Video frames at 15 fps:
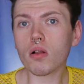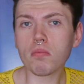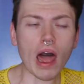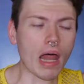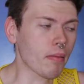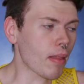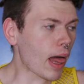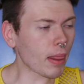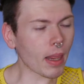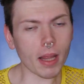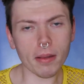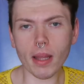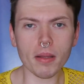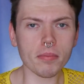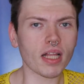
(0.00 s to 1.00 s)
blah, blah, blah,
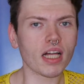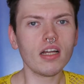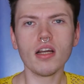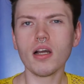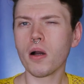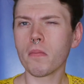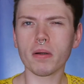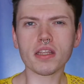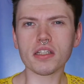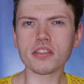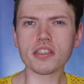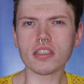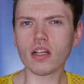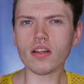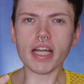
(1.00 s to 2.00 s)
blah, blah. But
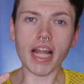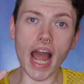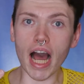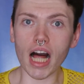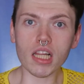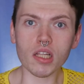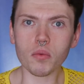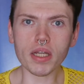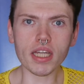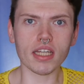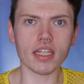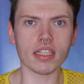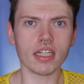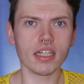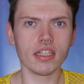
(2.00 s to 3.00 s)
there's no
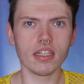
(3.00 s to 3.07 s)
Halloween.